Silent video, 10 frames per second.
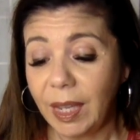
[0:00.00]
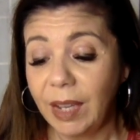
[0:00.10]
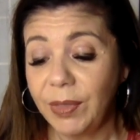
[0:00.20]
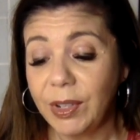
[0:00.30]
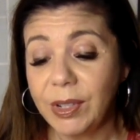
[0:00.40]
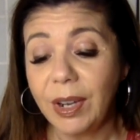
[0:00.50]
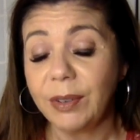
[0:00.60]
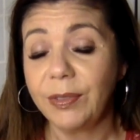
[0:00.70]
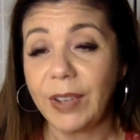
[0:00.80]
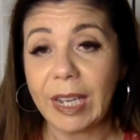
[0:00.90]
if there's not
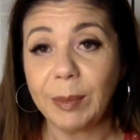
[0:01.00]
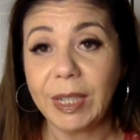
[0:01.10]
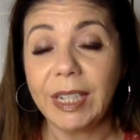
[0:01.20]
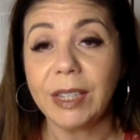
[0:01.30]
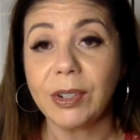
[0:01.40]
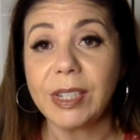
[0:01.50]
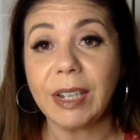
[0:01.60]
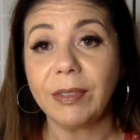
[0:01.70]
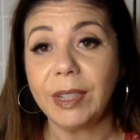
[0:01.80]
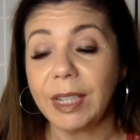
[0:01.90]
a family, there's
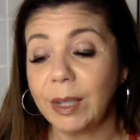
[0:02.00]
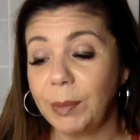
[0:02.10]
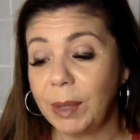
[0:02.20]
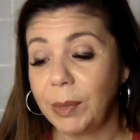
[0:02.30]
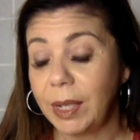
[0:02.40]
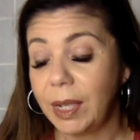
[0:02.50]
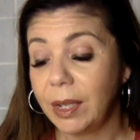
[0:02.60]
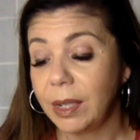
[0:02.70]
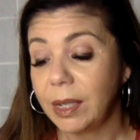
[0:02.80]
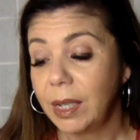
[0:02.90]
definitely a commitment
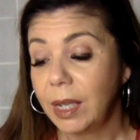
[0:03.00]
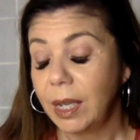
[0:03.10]
here.